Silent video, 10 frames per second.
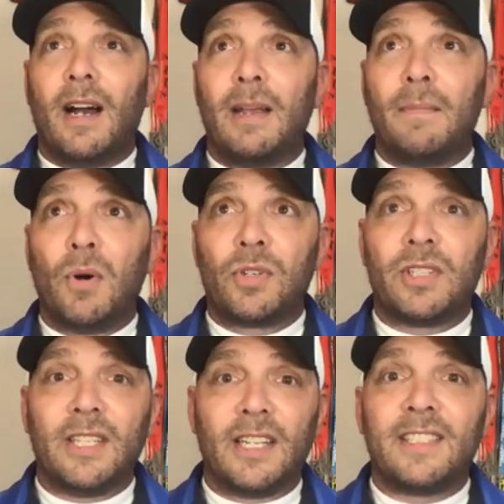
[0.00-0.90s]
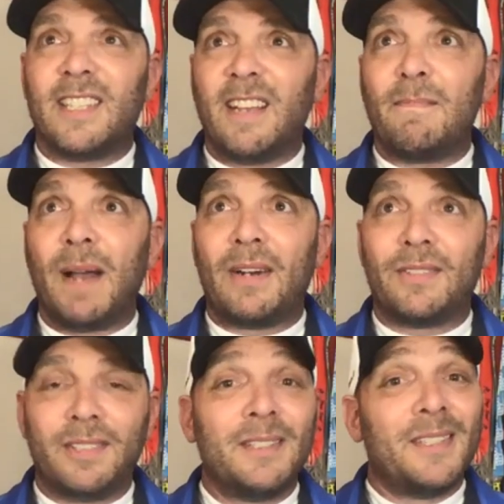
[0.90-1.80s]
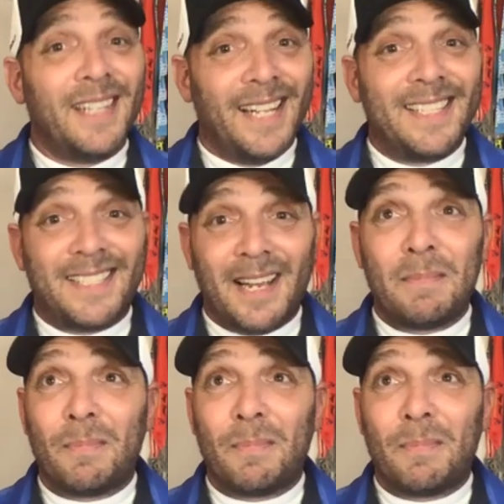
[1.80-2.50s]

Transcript: emotionally unsafe bounds, it's time